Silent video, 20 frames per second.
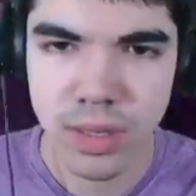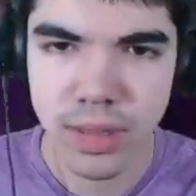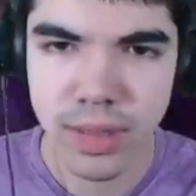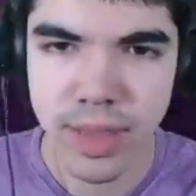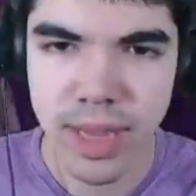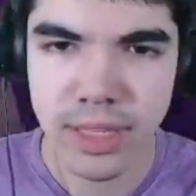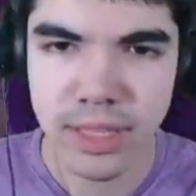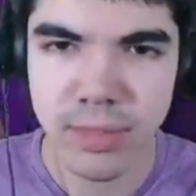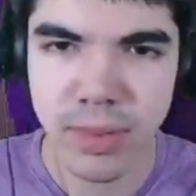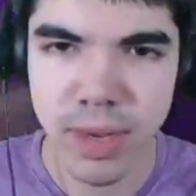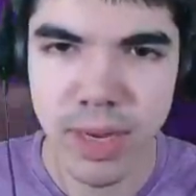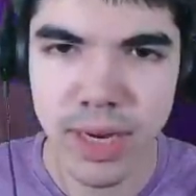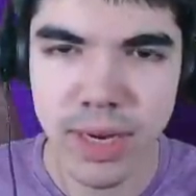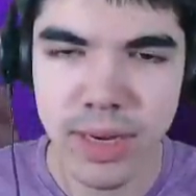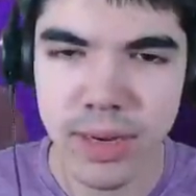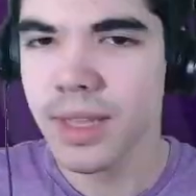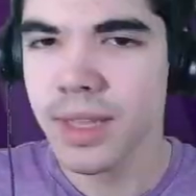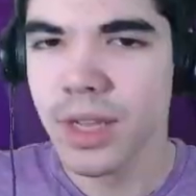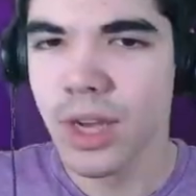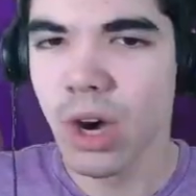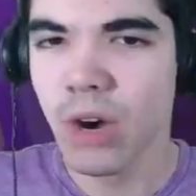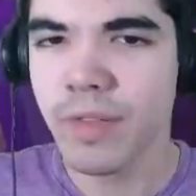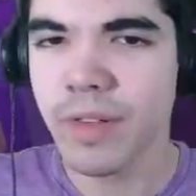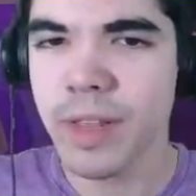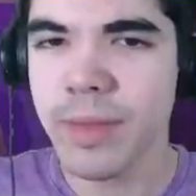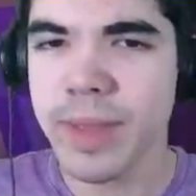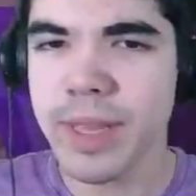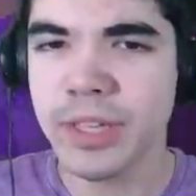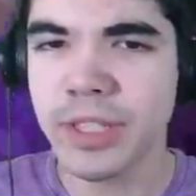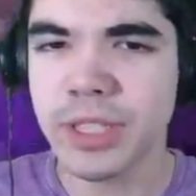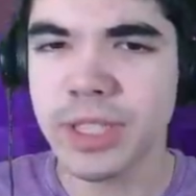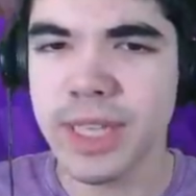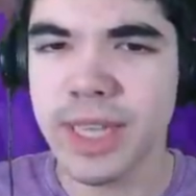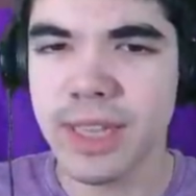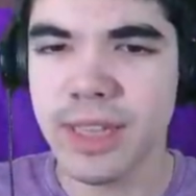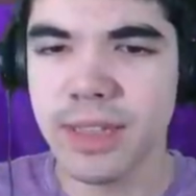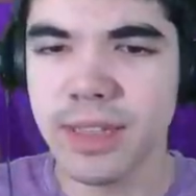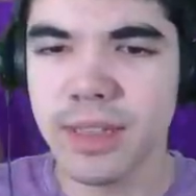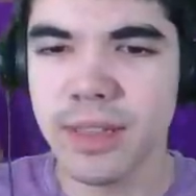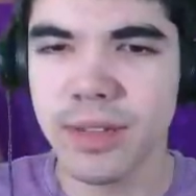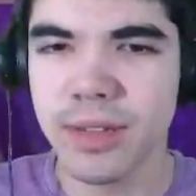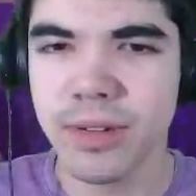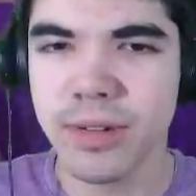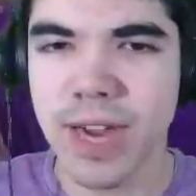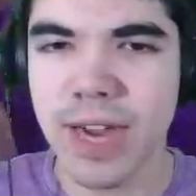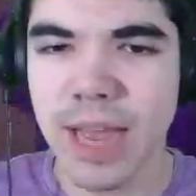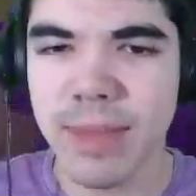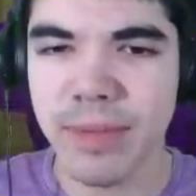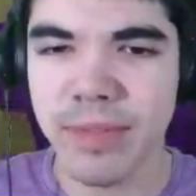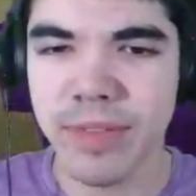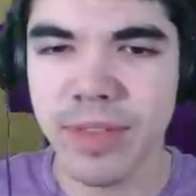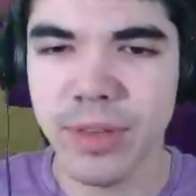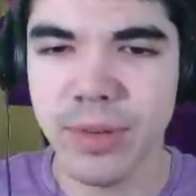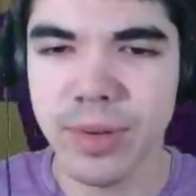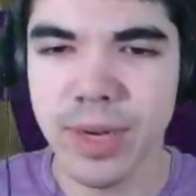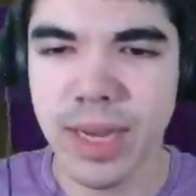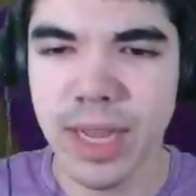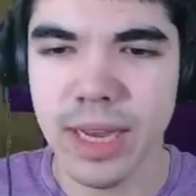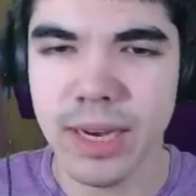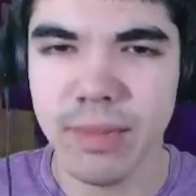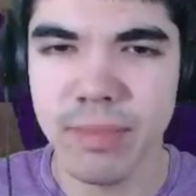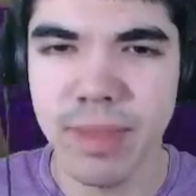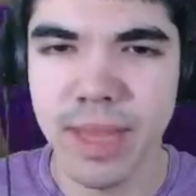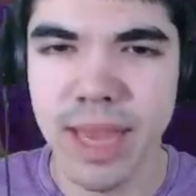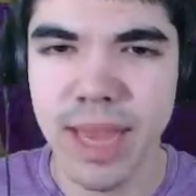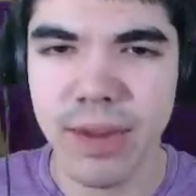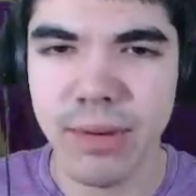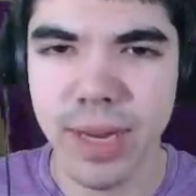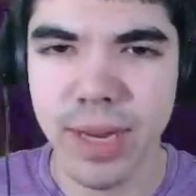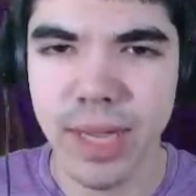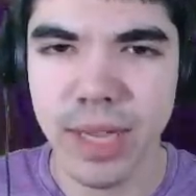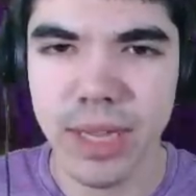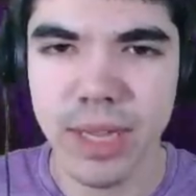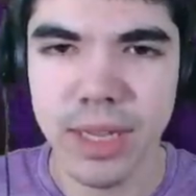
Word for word: There's one. Hopefully we can just grab a few and, and be outy.